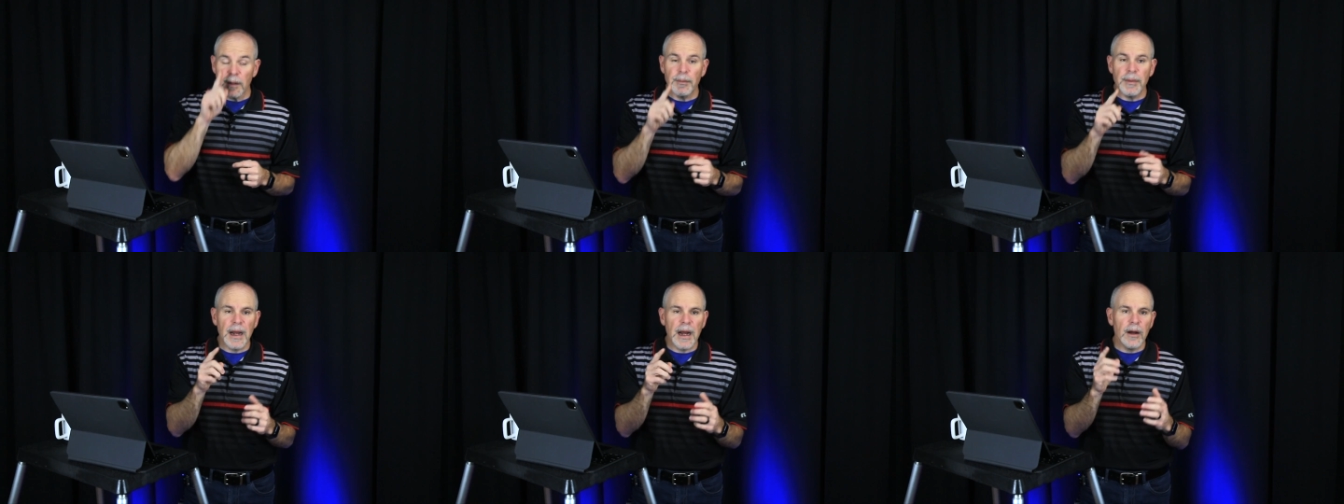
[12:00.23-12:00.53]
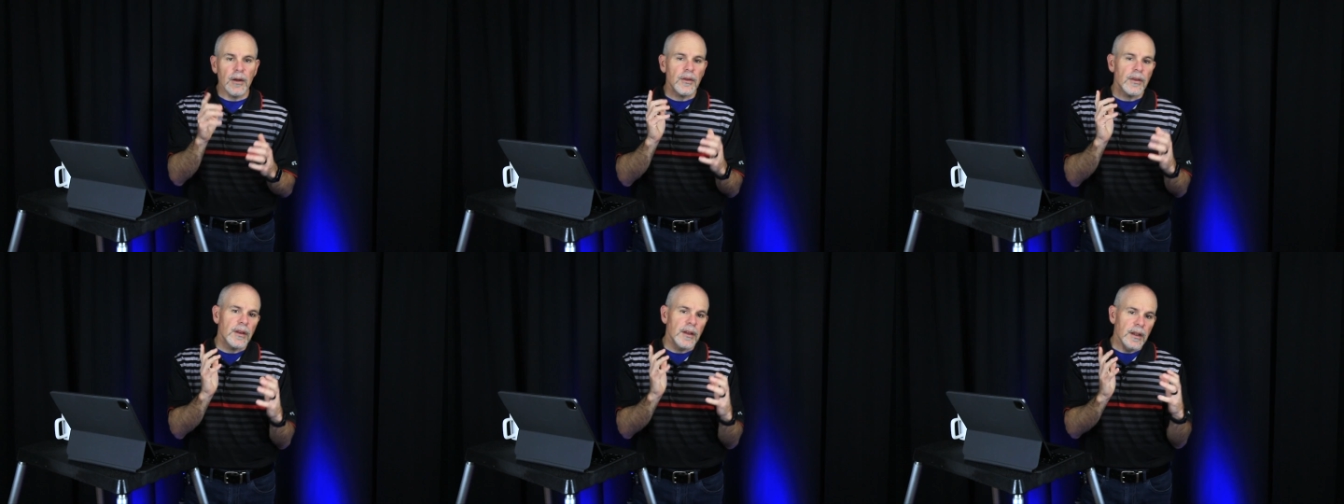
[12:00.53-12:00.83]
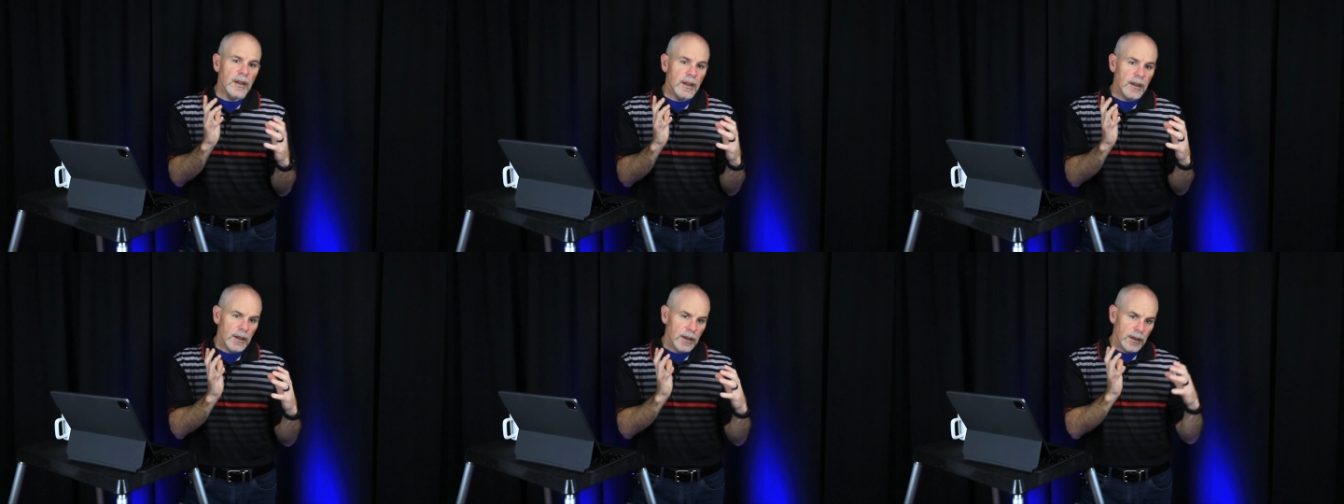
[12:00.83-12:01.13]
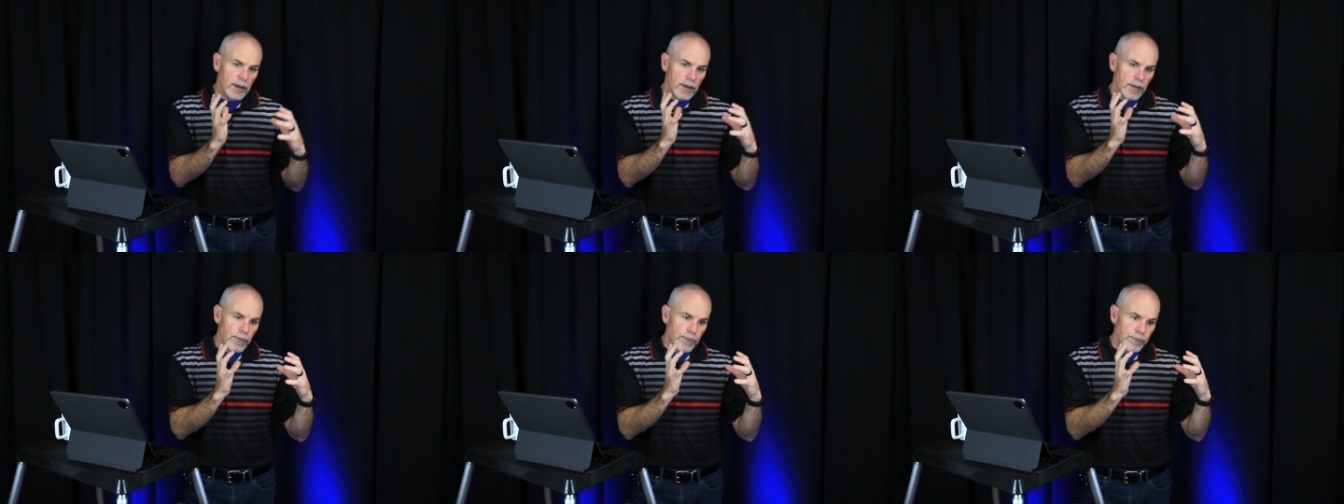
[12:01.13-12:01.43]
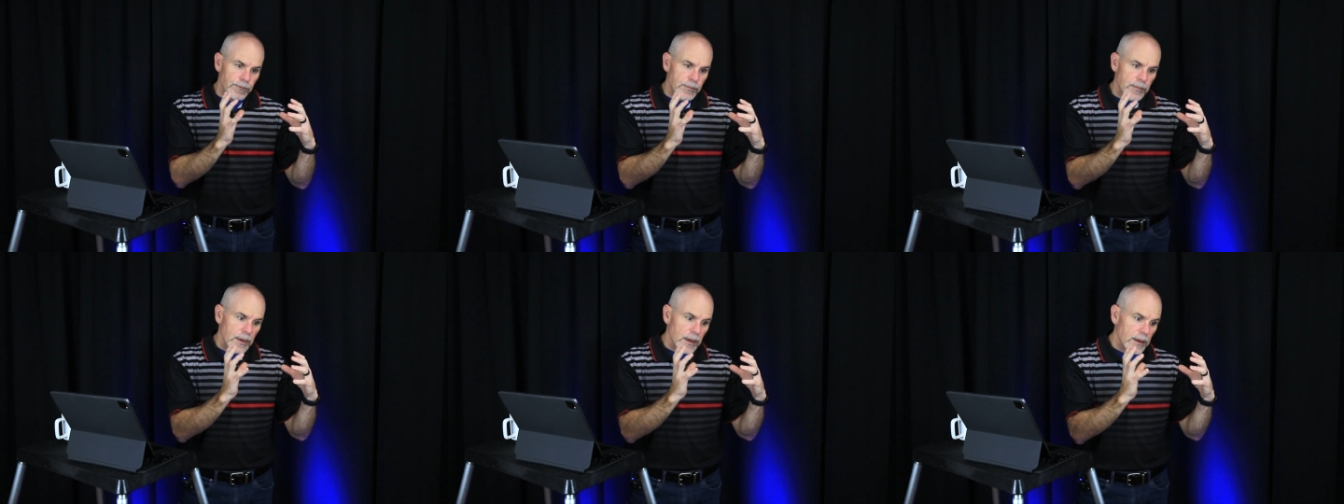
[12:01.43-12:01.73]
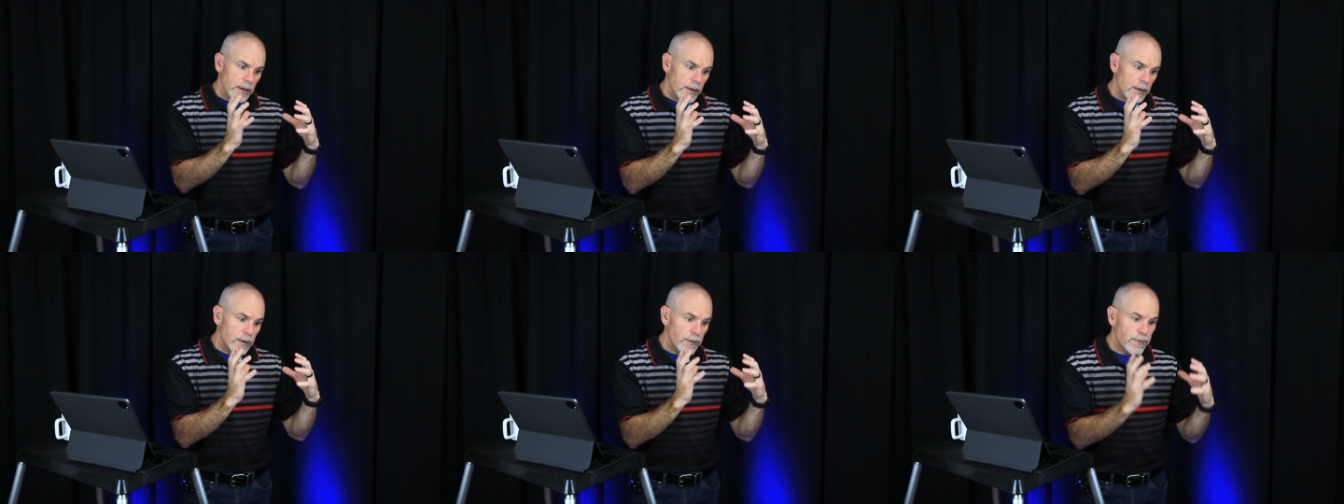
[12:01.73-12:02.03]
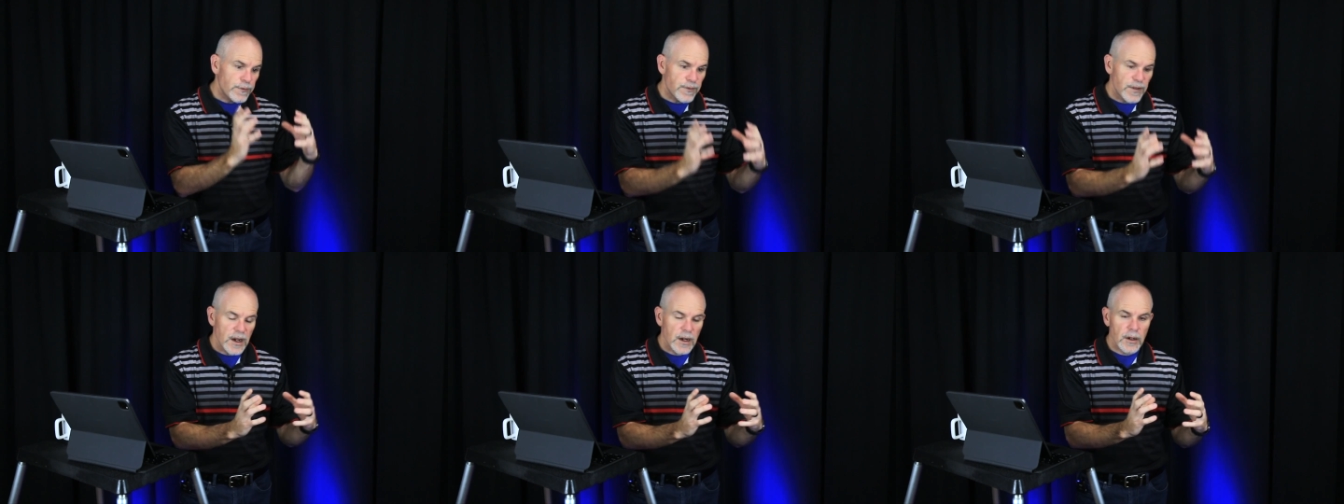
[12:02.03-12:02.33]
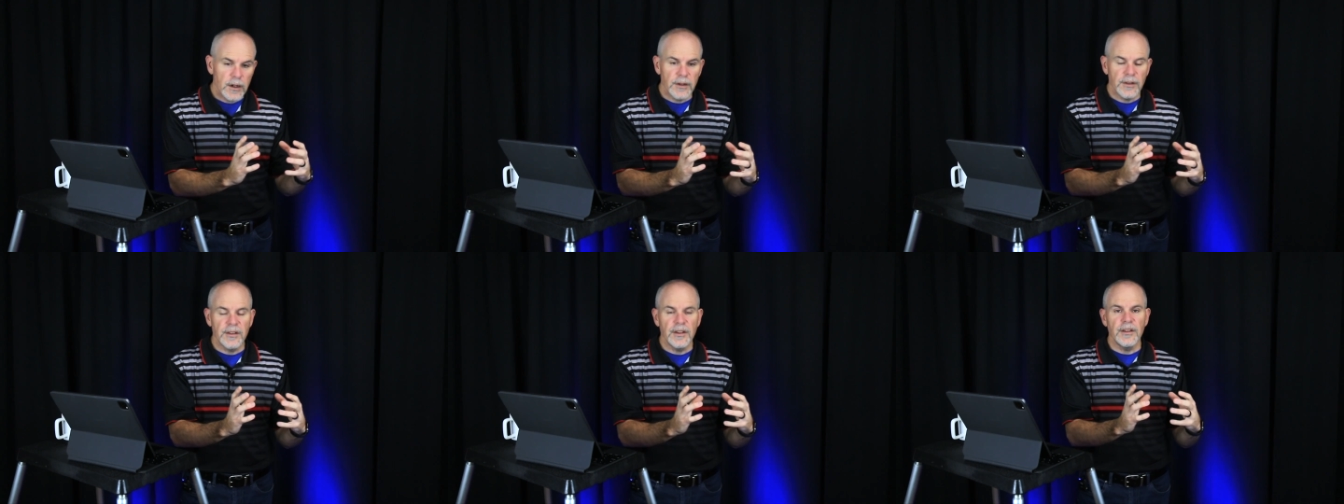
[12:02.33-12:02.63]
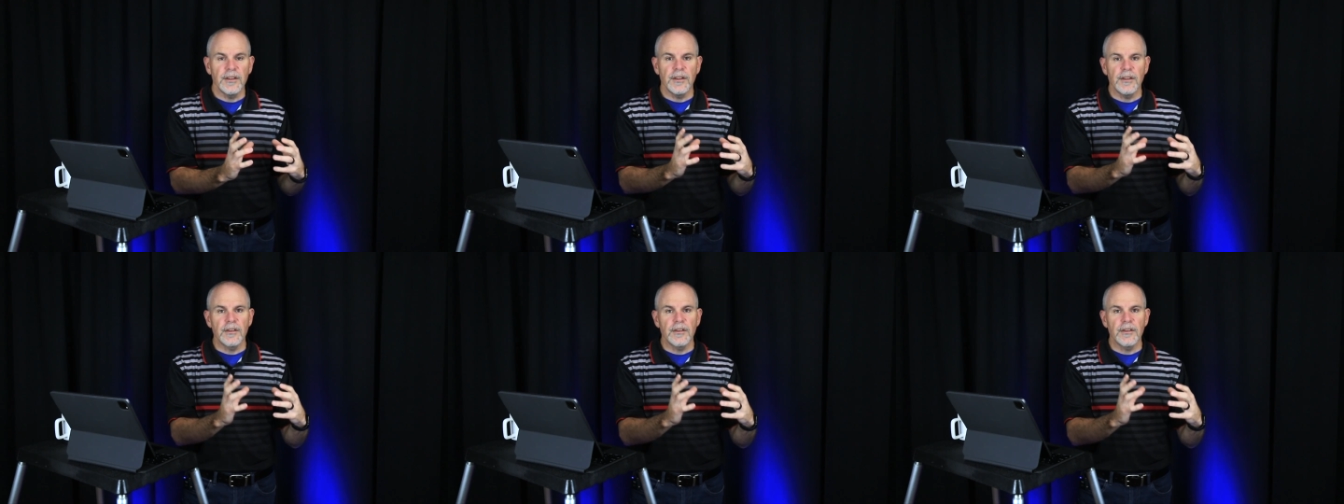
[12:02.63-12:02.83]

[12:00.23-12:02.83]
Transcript: about the Pharisees.